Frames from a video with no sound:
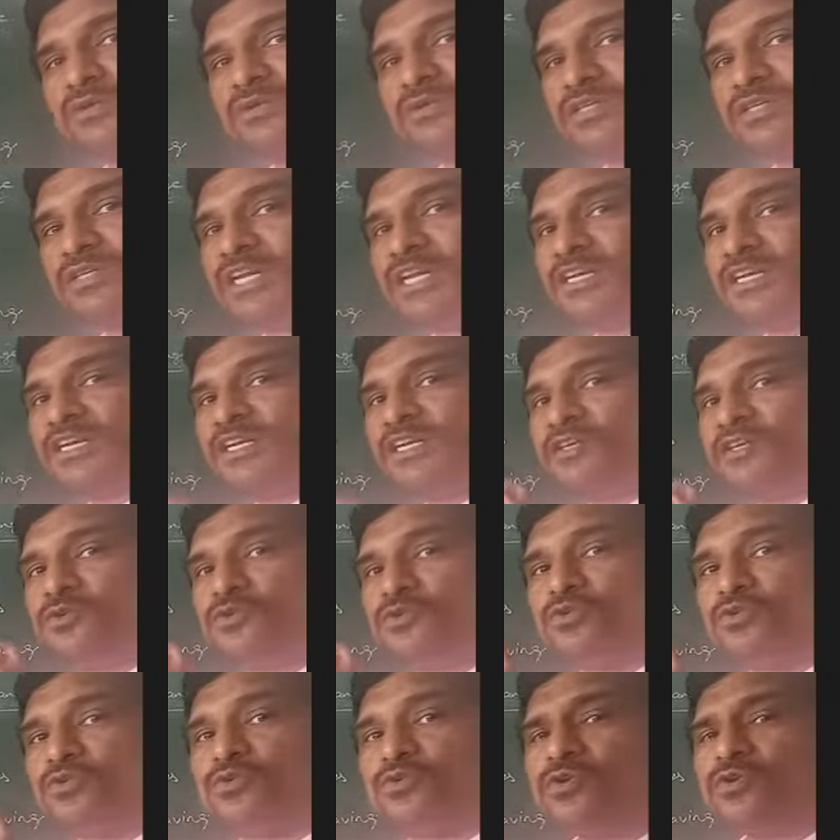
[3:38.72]
society
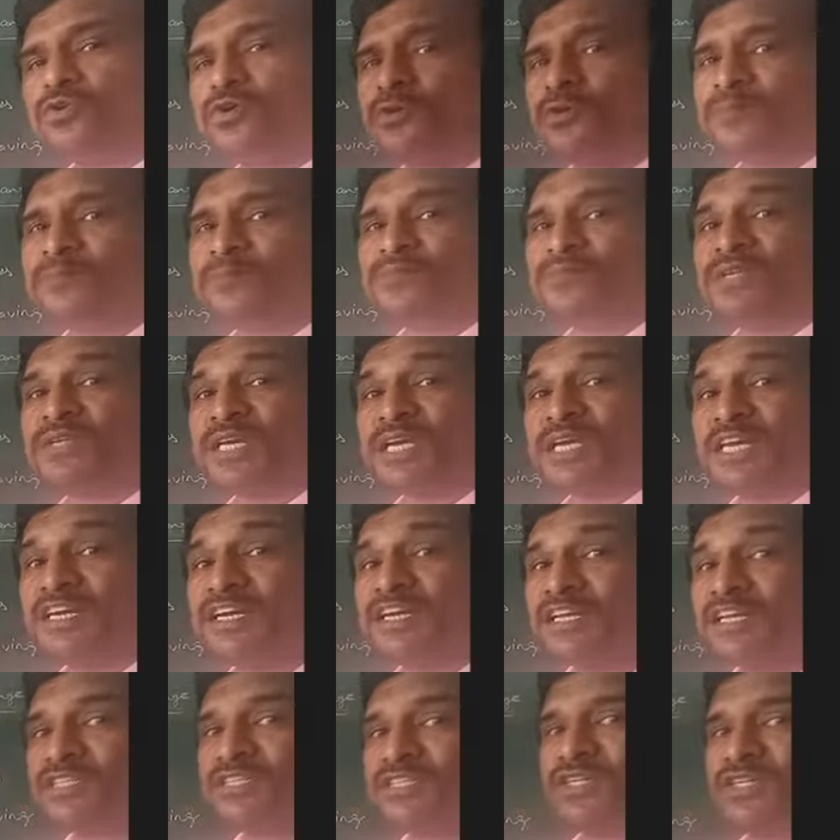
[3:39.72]
due to
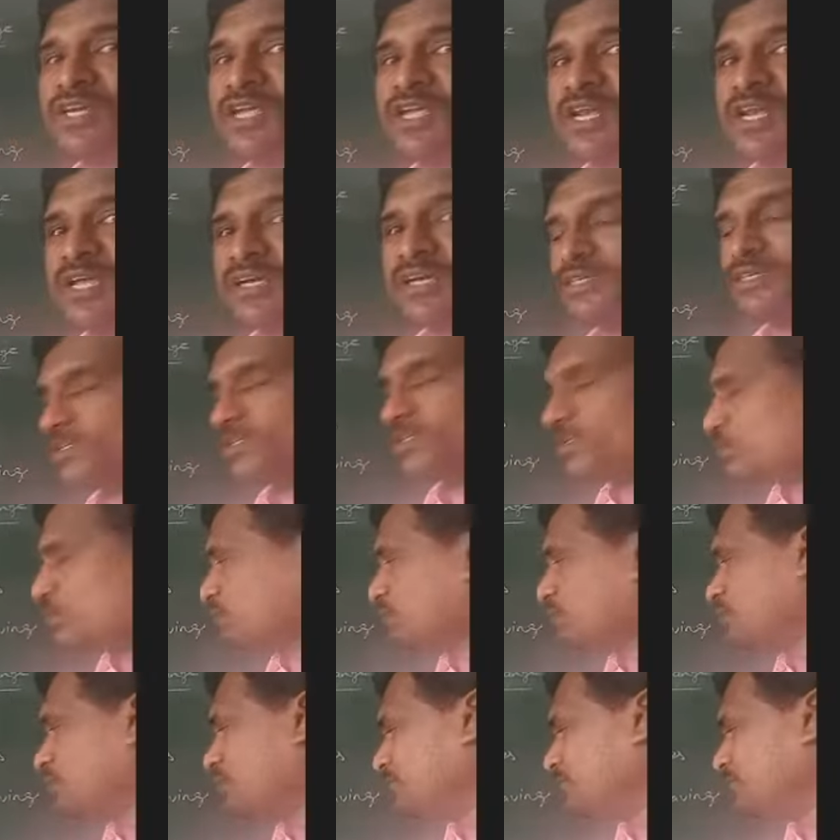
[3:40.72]

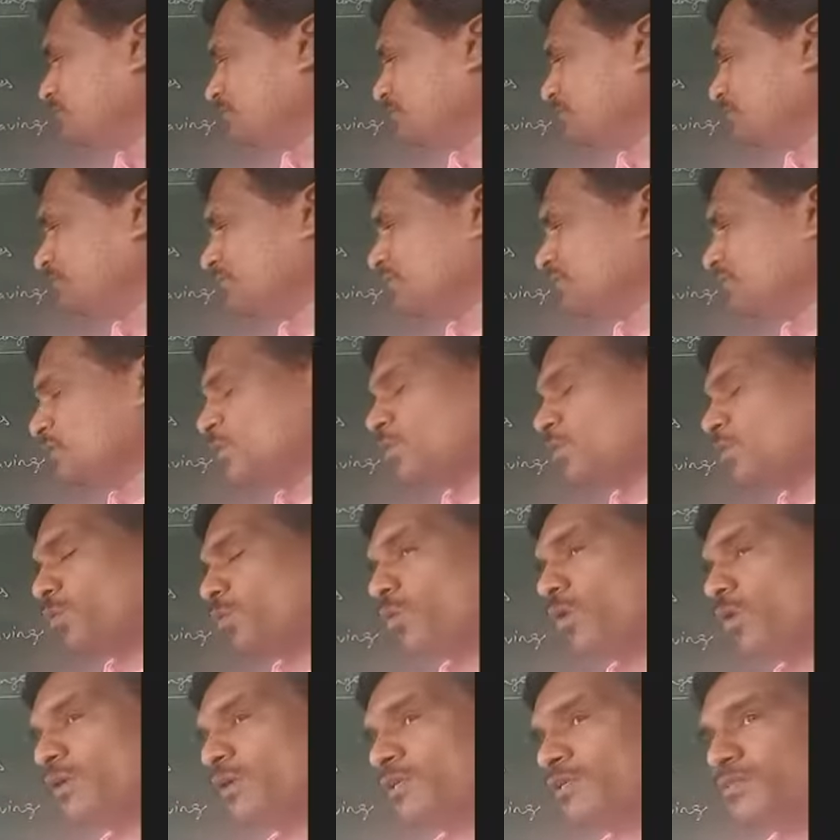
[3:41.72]
industrialization.
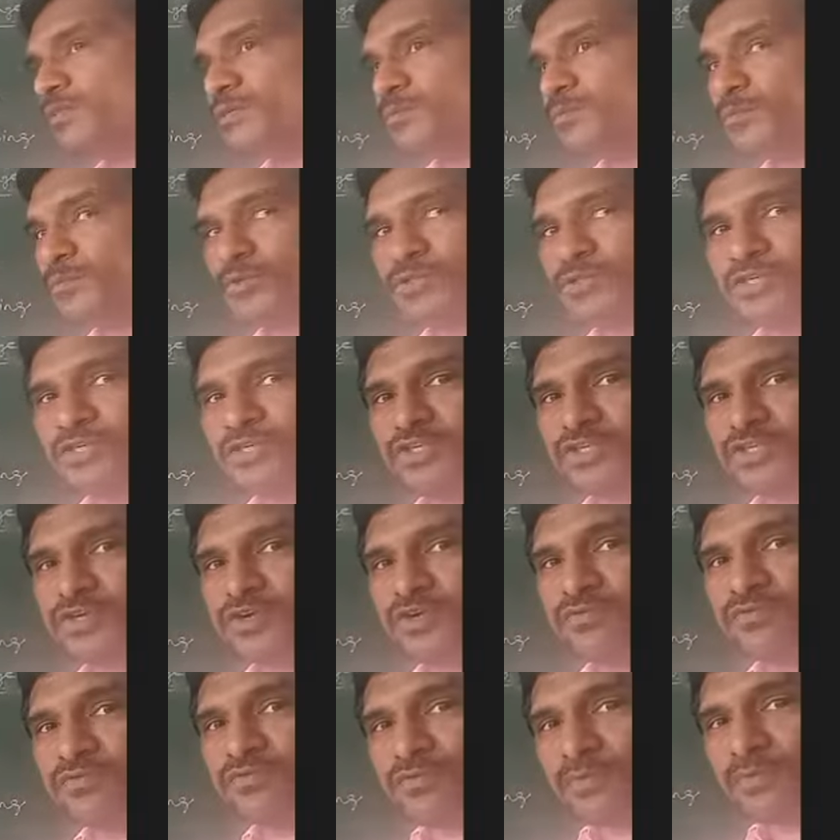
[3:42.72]
What is the position
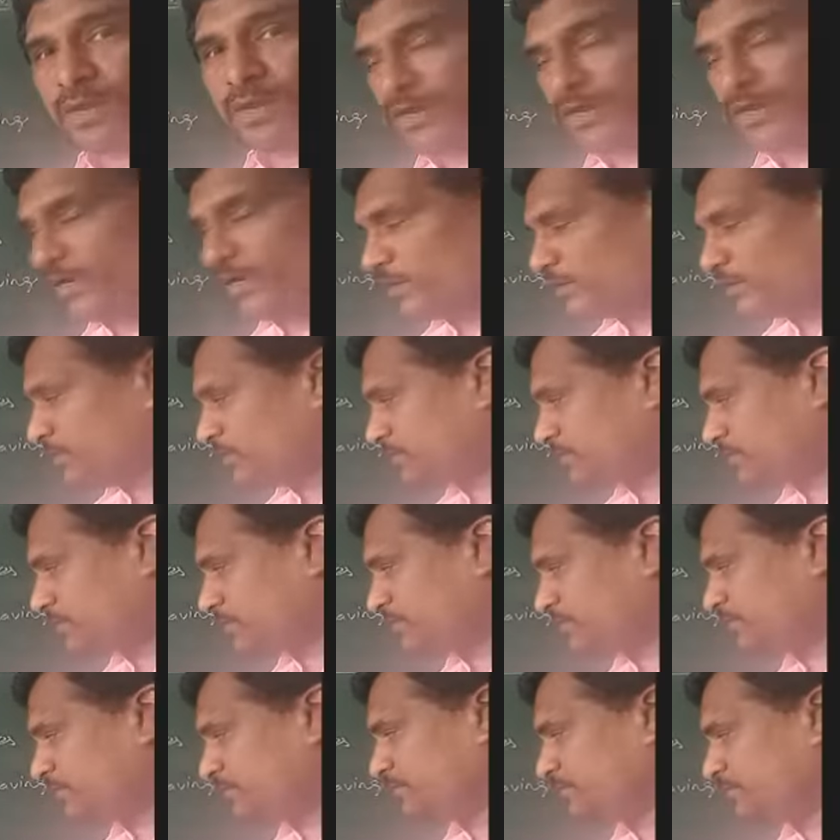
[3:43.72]
of workers?
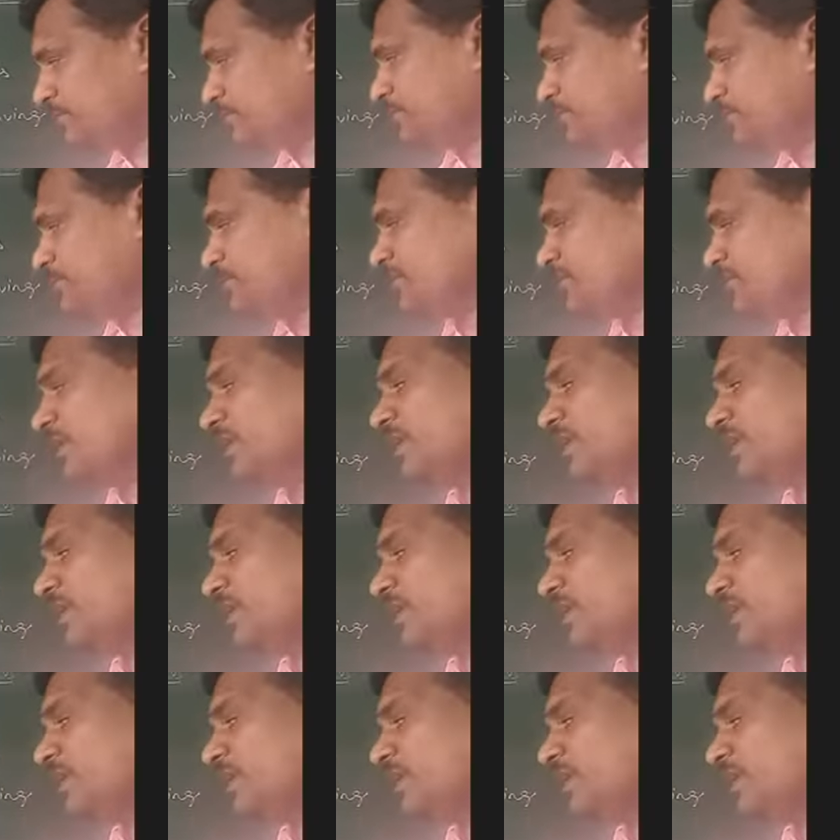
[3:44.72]
Then